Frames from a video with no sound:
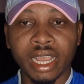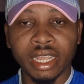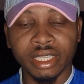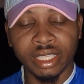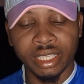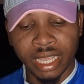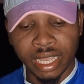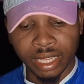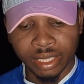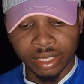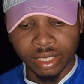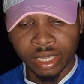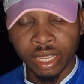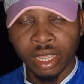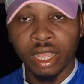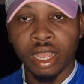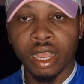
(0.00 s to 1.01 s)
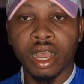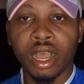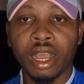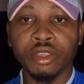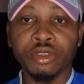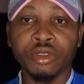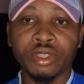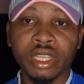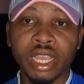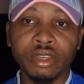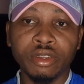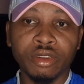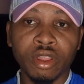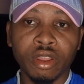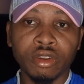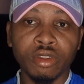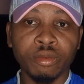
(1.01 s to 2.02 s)
that yes uh, you said
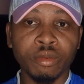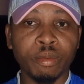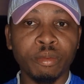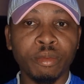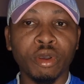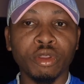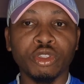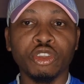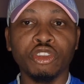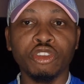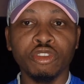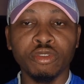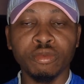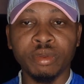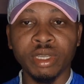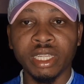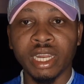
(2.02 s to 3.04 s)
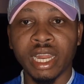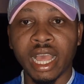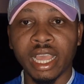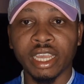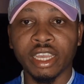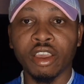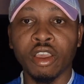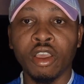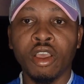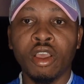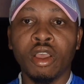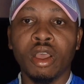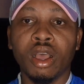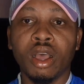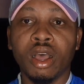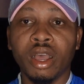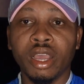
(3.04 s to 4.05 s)
you don't know me but you've been like
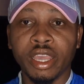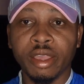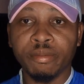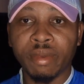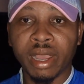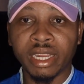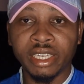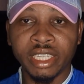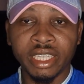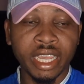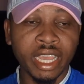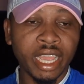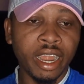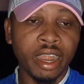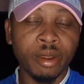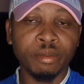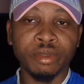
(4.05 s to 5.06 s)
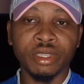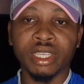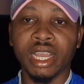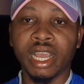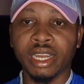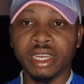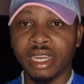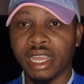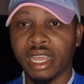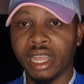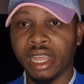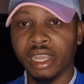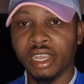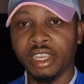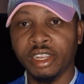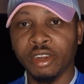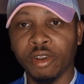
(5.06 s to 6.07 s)
uh, in my DMs and
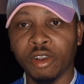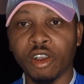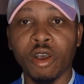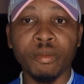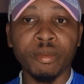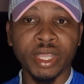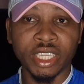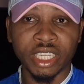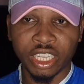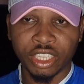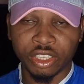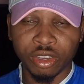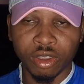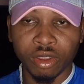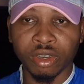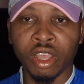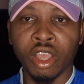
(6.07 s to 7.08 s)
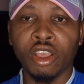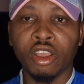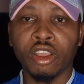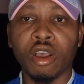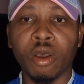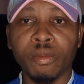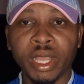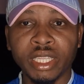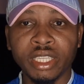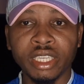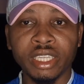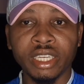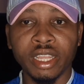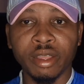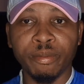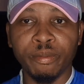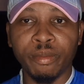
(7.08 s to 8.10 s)
uh, you know comment section
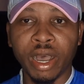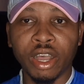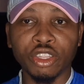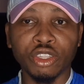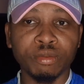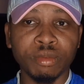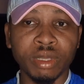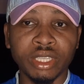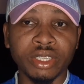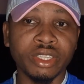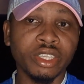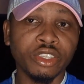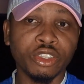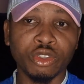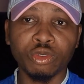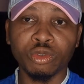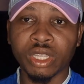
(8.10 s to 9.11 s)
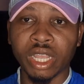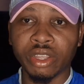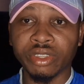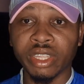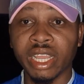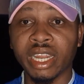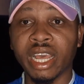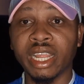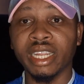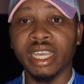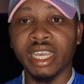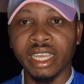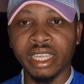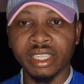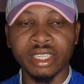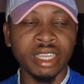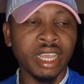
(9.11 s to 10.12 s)
commenting about me since
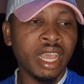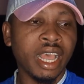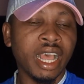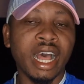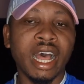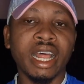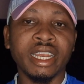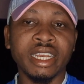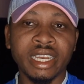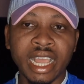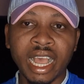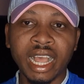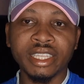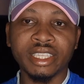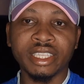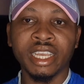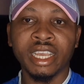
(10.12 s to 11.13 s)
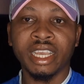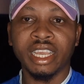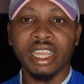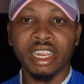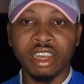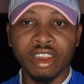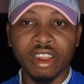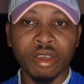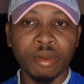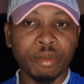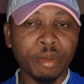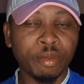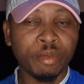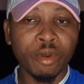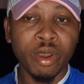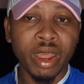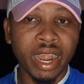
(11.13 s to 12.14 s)
2008 and that a lot of
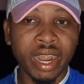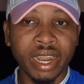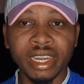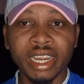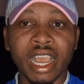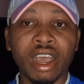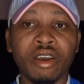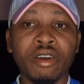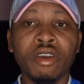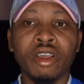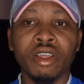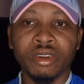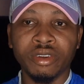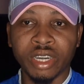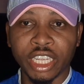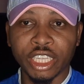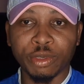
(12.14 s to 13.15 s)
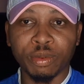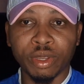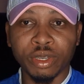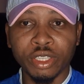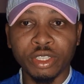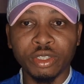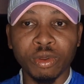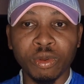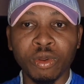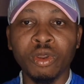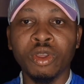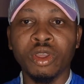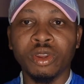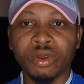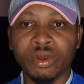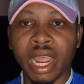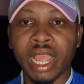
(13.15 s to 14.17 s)
people are now responding to
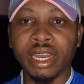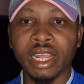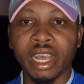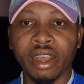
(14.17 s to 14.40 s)
right